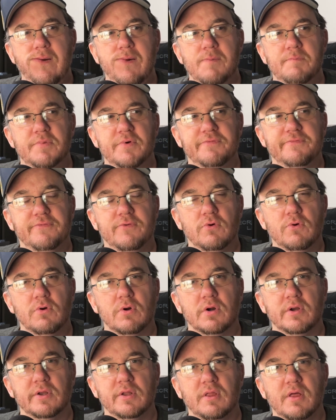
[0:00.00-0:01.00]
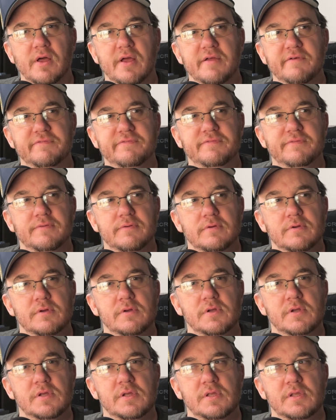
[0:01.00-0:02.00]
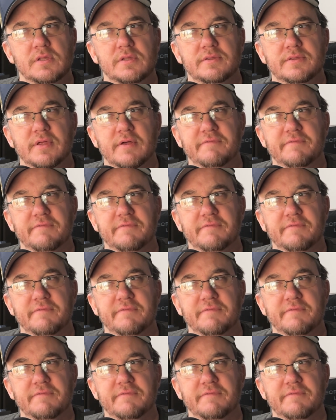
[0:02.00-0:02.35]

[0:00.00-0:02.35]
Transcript: before in life, that